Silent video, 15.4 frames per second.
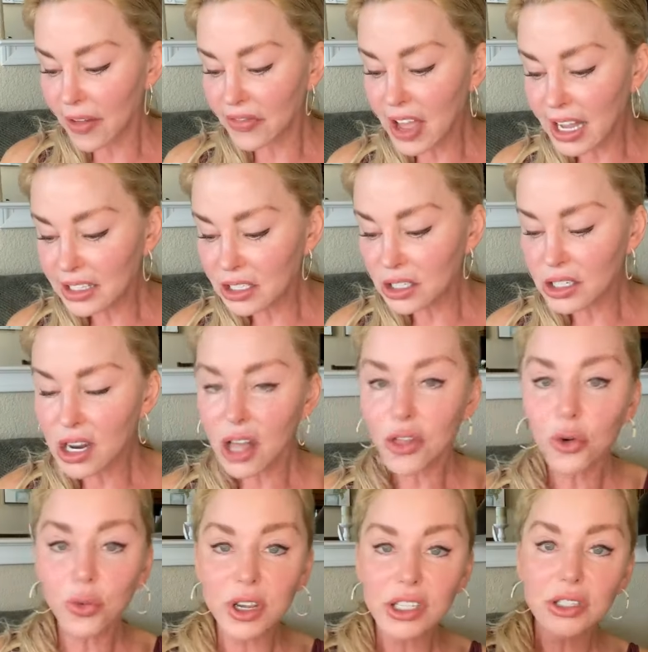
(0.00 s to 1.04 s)
And that's
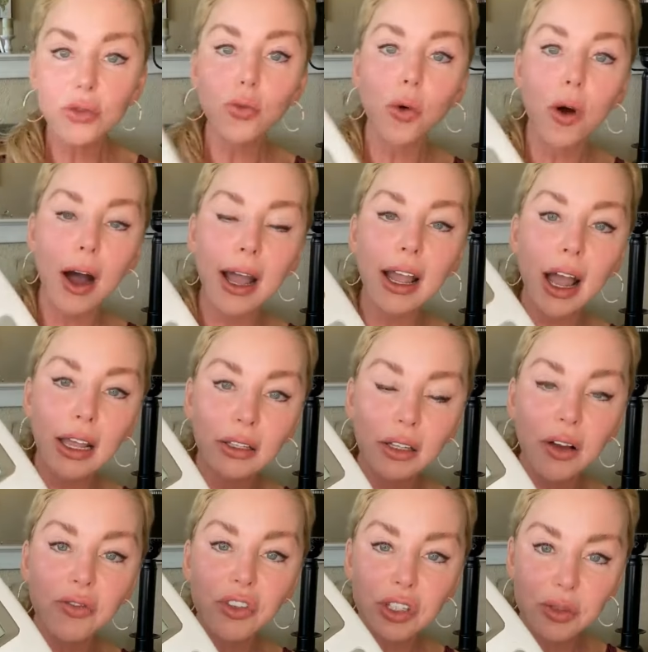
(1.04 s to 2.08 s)
another reason why I
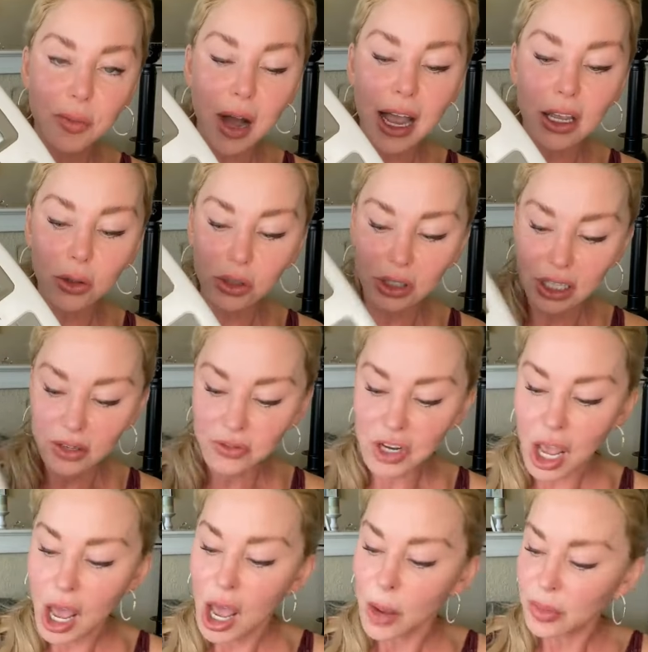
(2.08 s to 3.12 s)
love this MyoLift
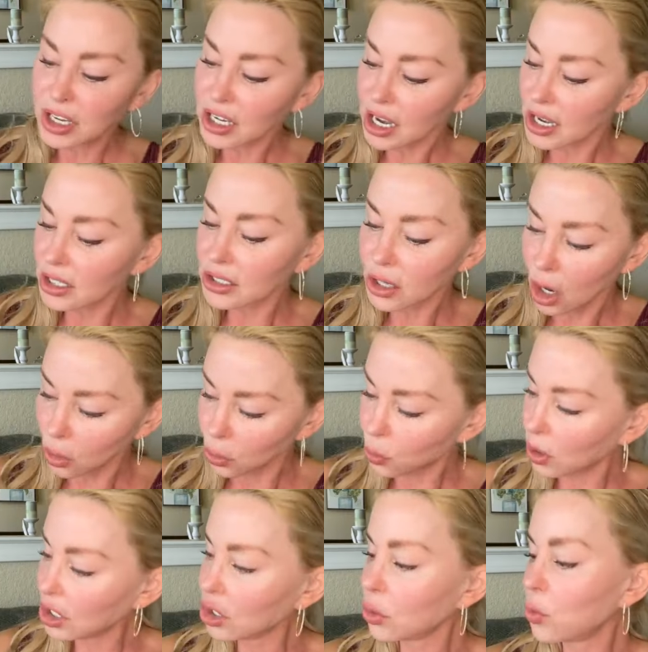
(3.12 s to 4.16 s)
because
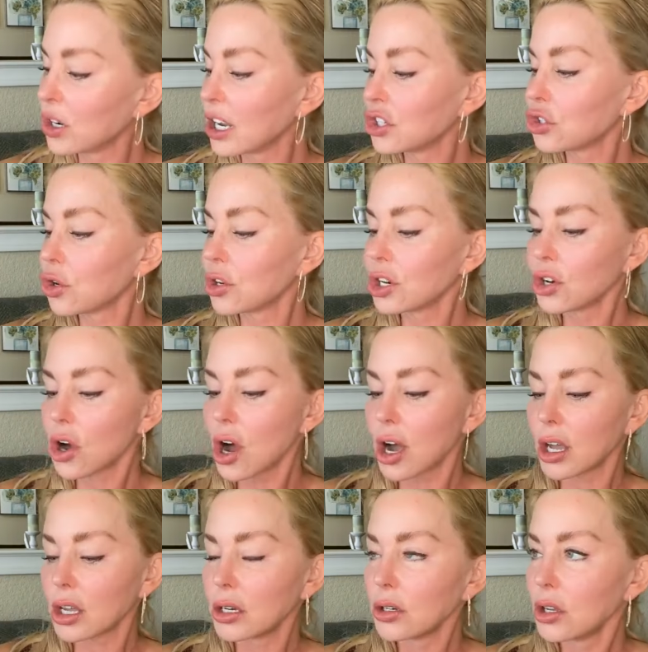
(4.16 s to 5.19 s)
when, when I turn it
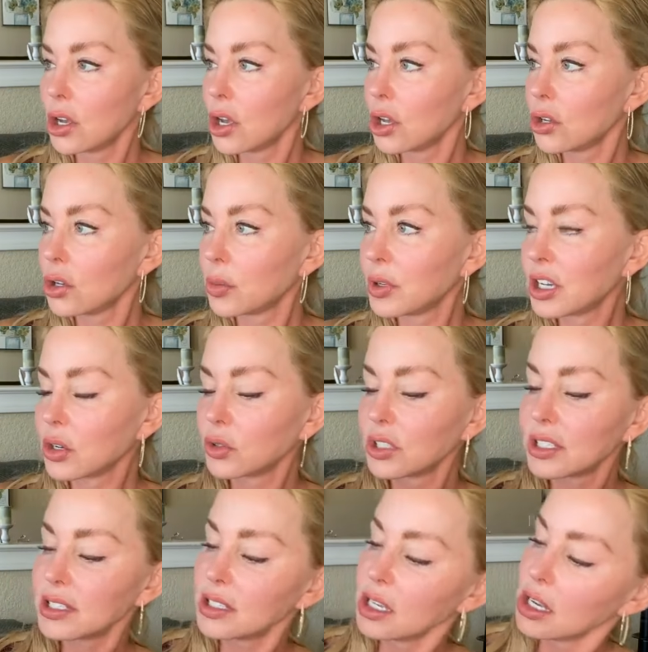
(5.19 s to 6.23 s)
on, you'll be
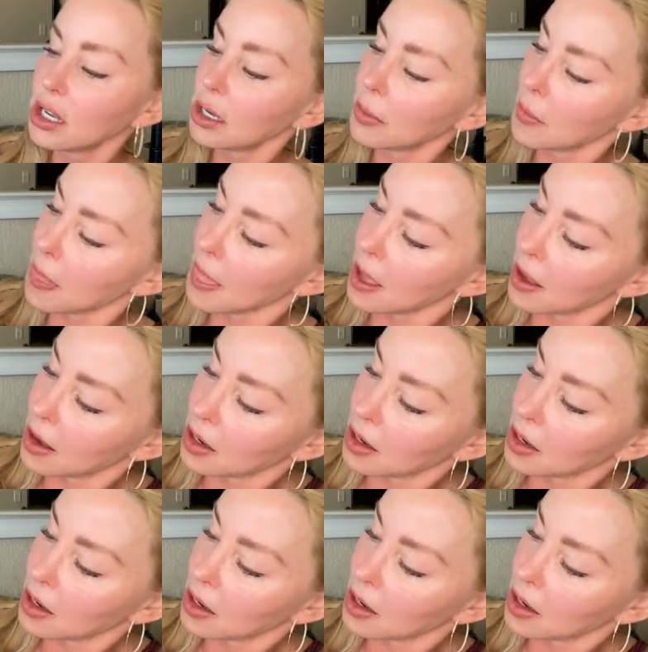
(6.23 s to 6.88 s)
able to see